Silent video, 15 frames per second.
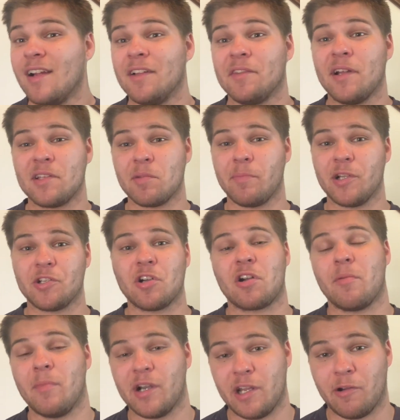That's a big chunk
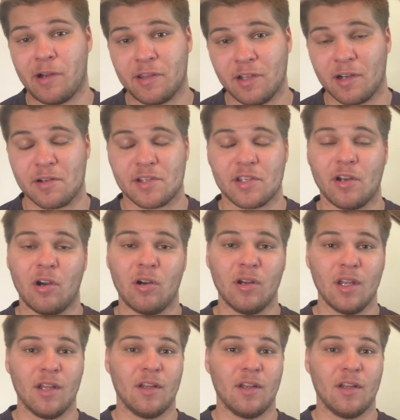of money right there. So,